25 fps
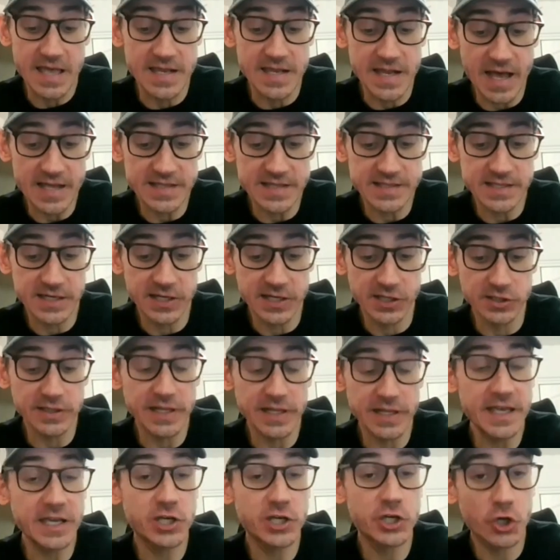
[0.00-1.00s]
And I did a
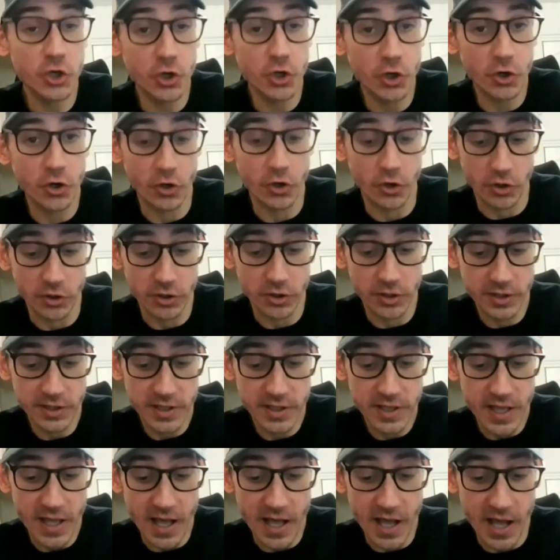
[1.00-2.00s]
leg curl.
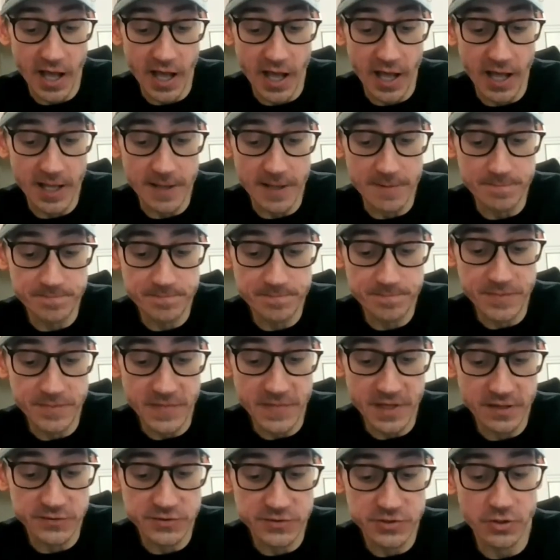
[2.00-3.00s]
Uh,
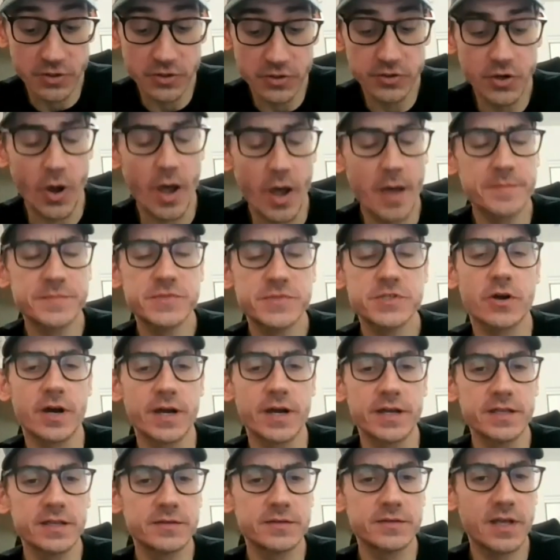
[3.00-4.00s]
so no, I'm
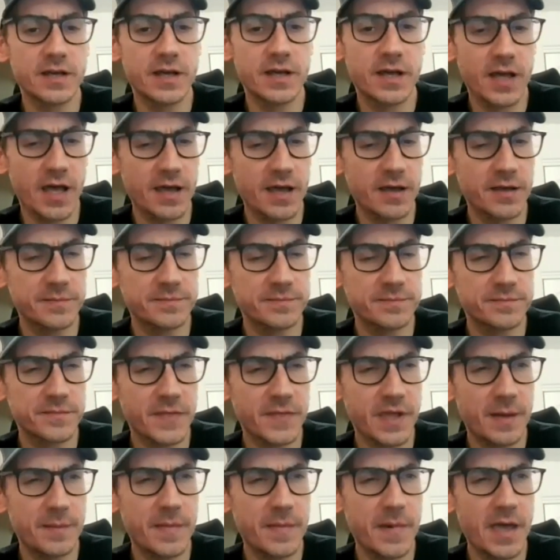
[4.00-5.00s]
sorry. Uh,
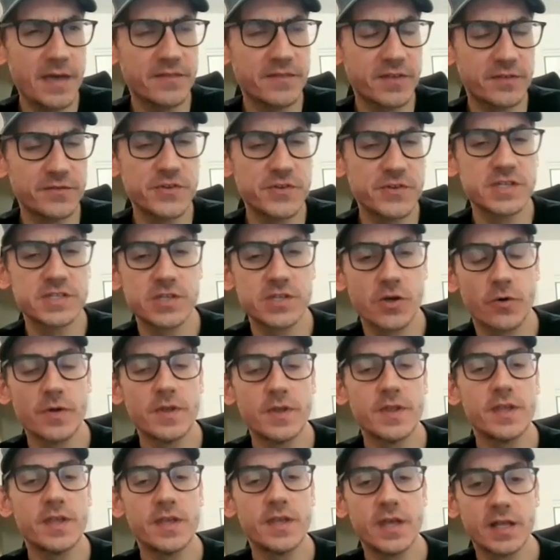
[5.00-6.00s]
I might have confused.
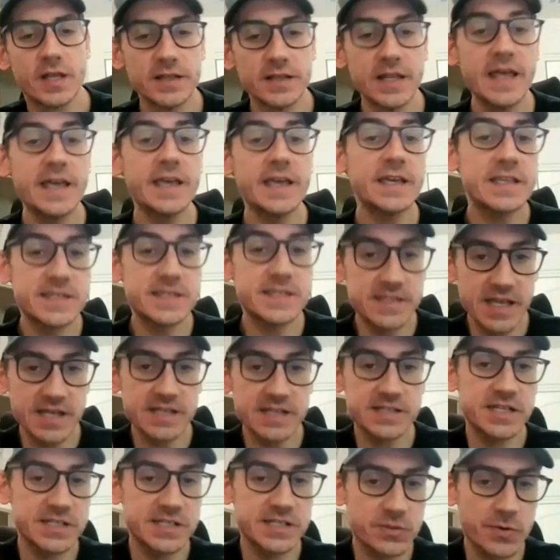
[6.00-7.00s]
So leg
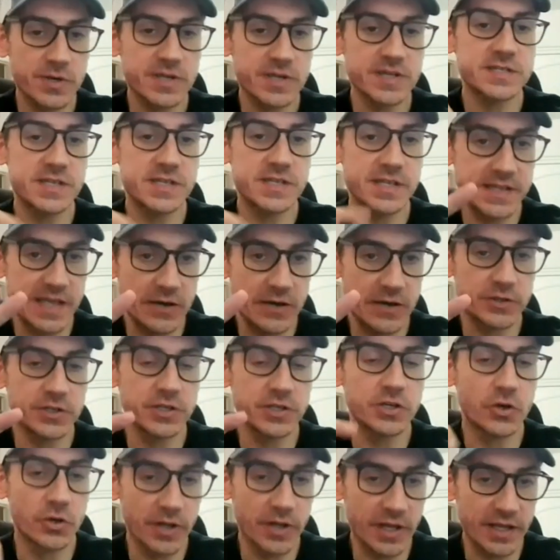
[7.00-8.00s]
extensions where you sit down
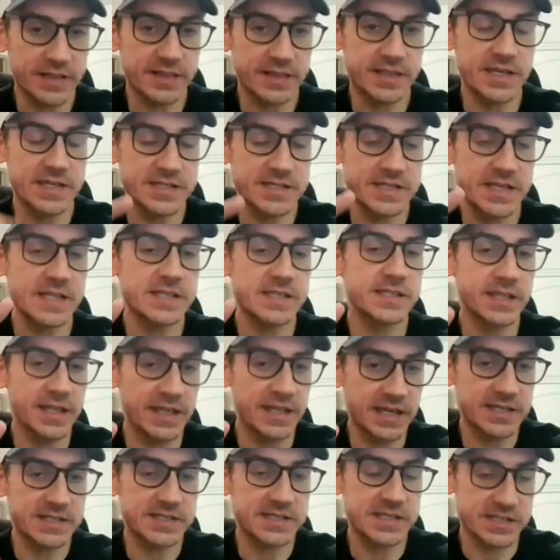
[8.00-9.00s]
and you go like this, that's
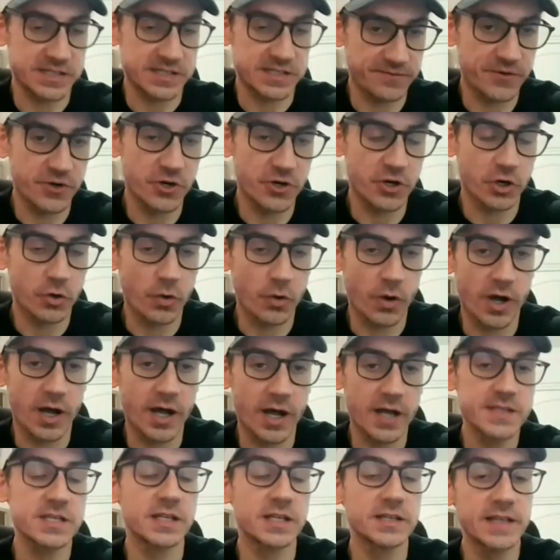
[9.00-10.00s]
leg extension for your
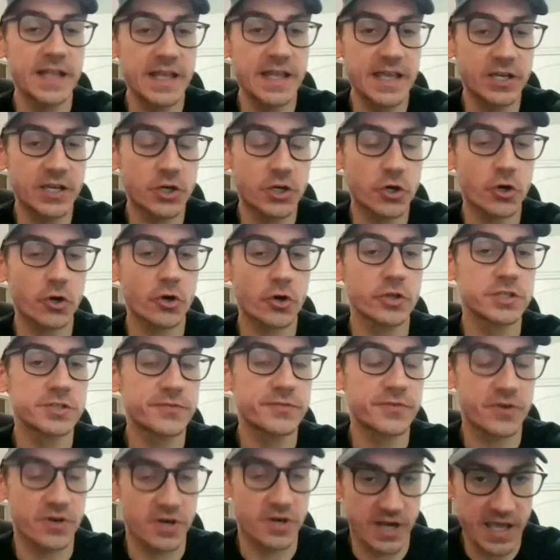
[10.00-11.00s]
quads, leg
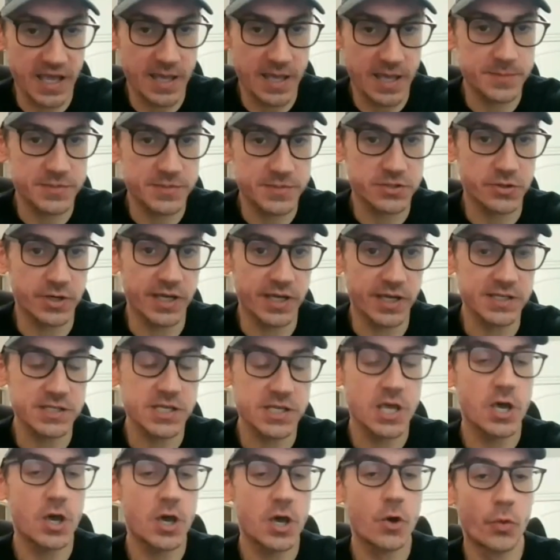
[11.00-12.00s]
curls for your
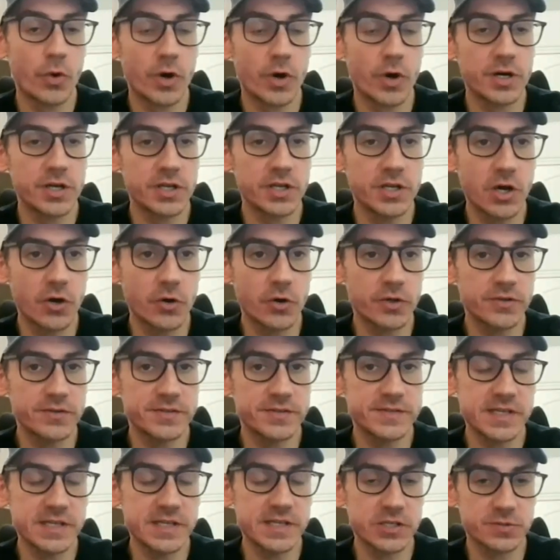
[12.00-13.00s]
hamstrings, where you know
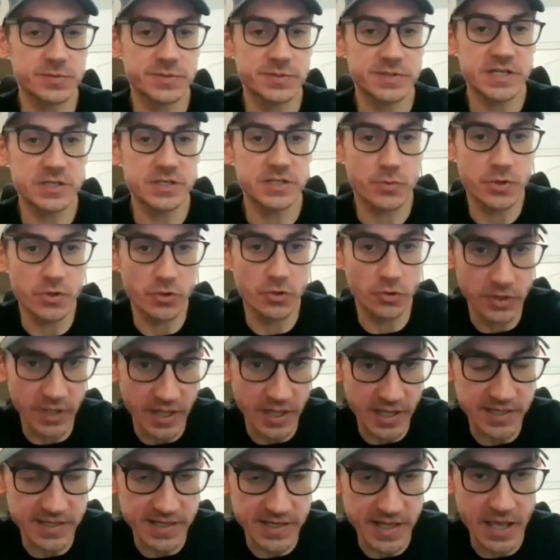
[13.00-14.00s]
you've seen those machines where you
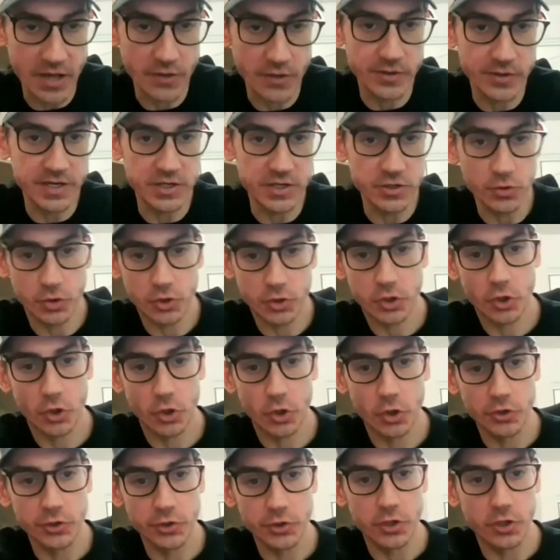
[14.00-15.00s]
lay down and you
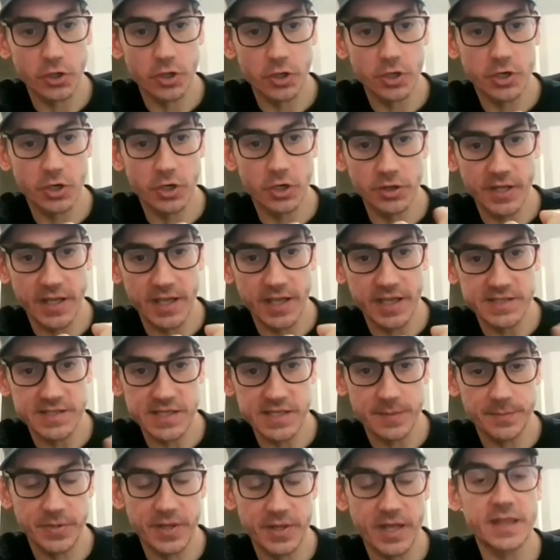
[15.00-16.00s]
curl your your
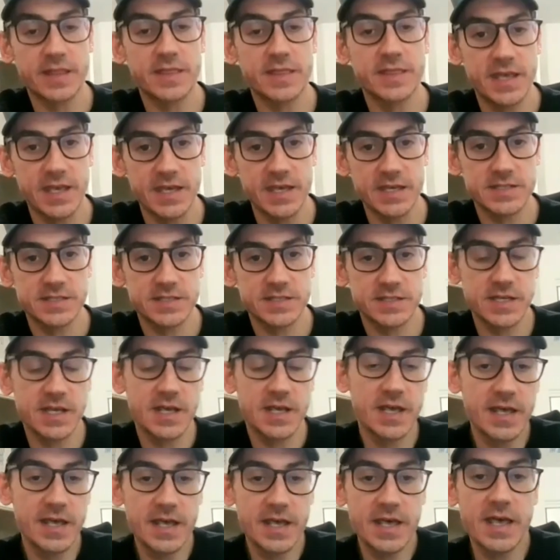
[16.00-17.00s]
legs up like this.
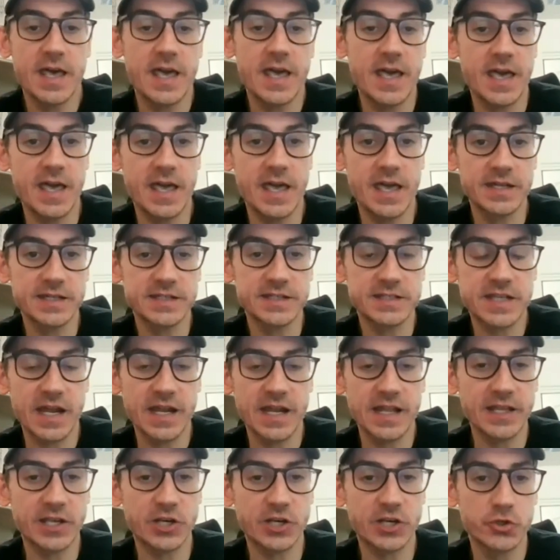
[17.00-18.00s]
And it's
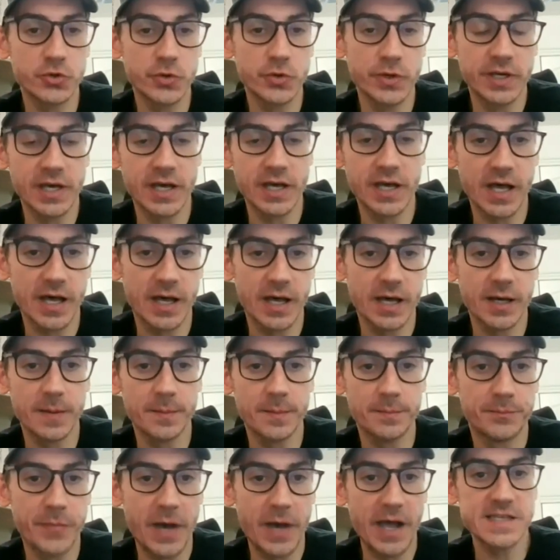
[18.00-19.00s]
kind of like you're doing a,
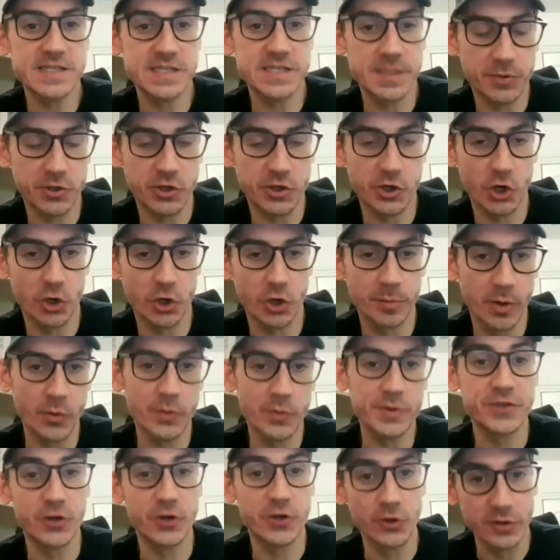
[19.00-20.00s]
a bicep curl,
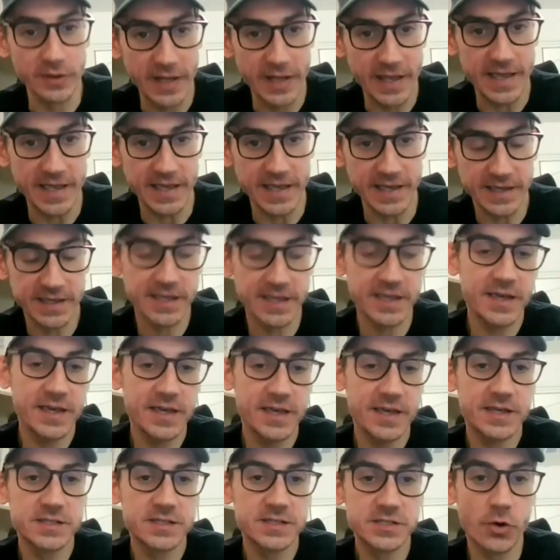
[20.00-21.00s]
but with your leg.
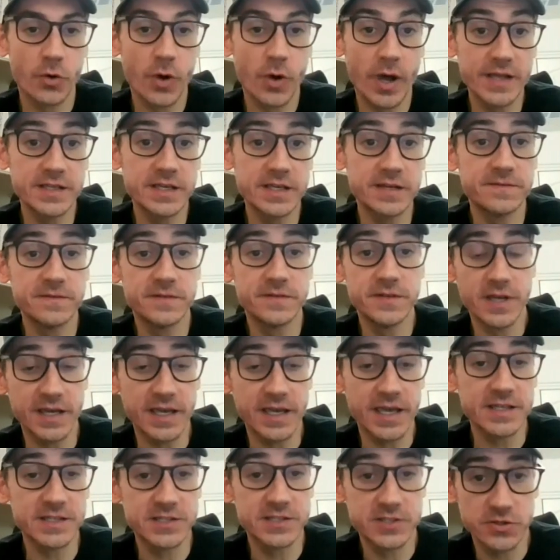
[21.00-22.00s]
So I did
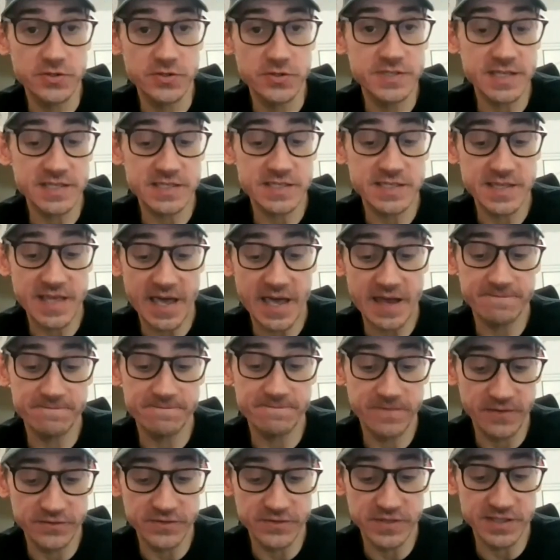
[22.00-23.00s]
again two sets of
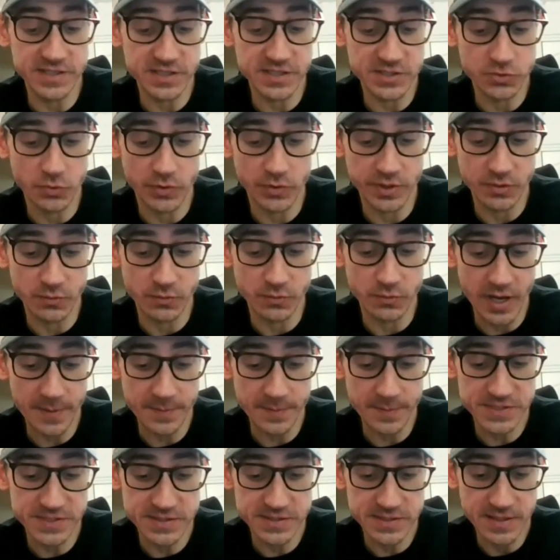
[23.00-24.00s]
that, 15 to 20
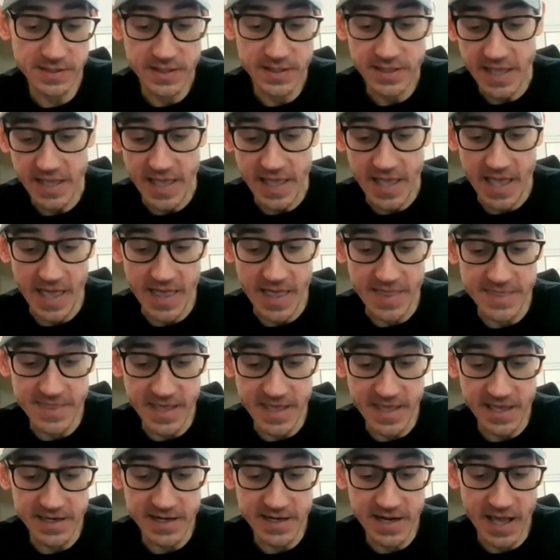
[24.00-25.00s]
reps.
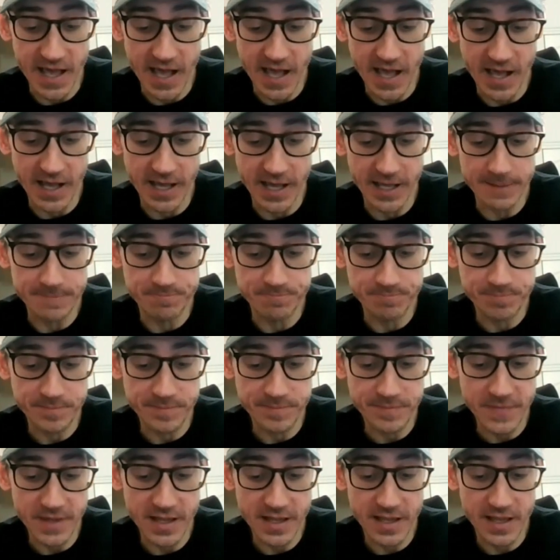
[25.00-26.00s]
And then um,